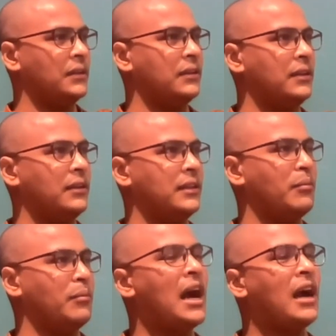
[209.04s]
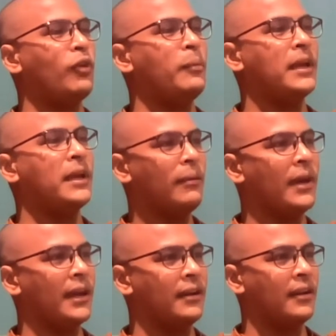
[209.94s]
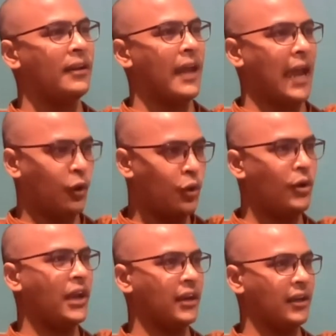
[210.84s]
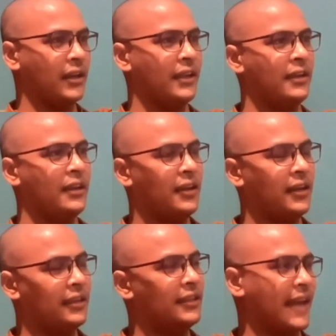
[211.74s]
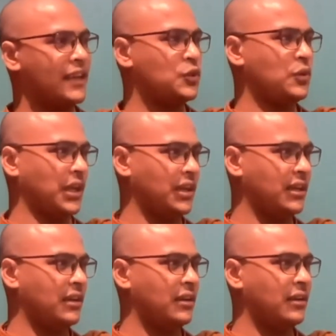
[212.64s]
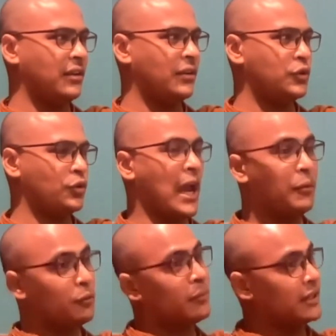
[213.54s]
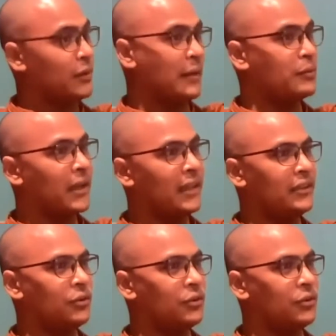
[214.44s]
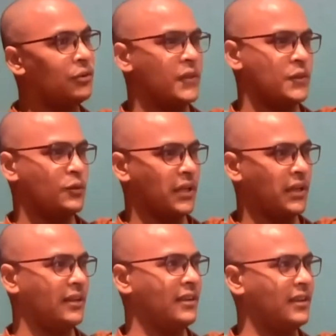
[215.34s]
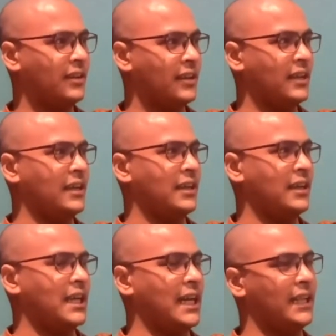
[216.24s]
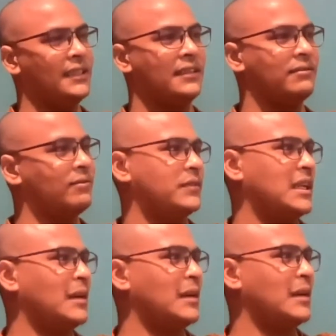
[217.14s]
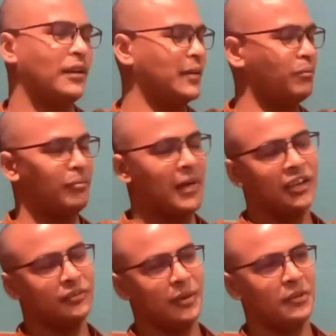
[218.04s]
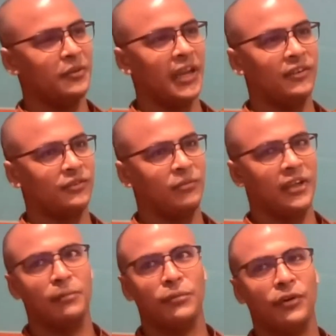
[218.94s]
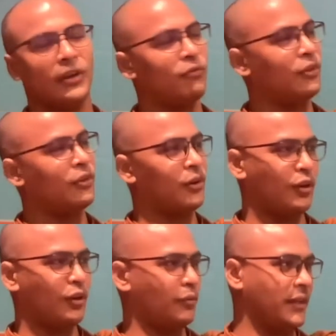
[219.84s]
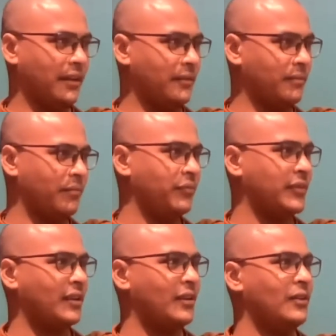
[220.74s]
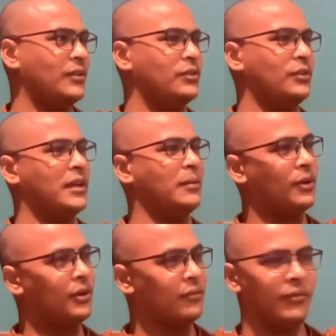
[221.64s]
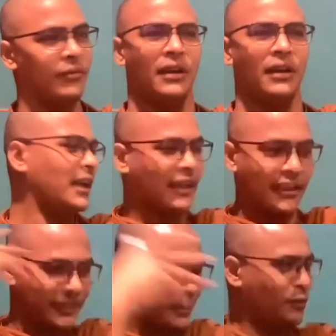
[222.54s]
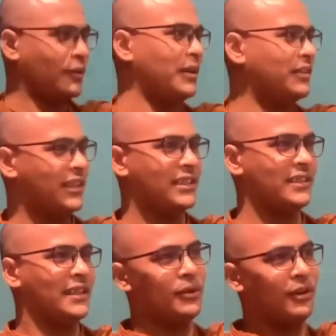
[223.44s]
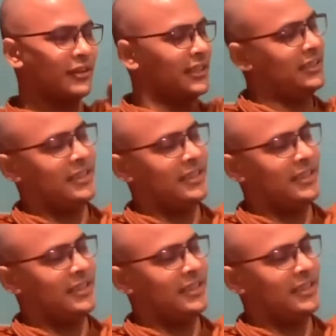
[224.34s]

the, the mark will be given accordingly the next week. So you have to, but you have to bring this all this to me and that some kind of that marks maybe they were ex- very important for all of them. So they are brought, okay, okay, sir, no problem, teachers. They are brought, and